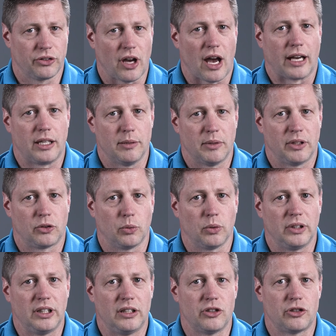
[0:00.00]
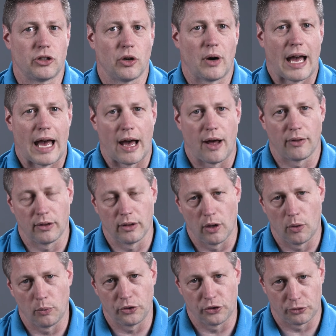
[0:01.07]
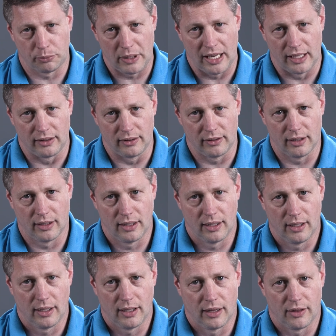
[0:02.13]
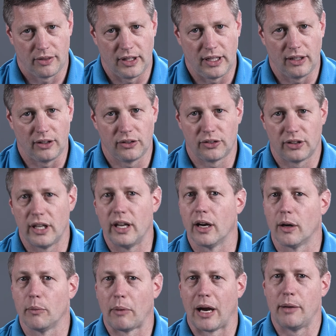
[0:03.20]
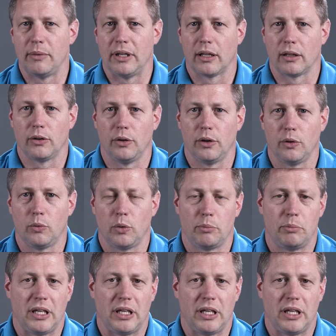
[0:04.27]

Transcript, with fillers: documents will need to show how the loan was spent. Things here might be included would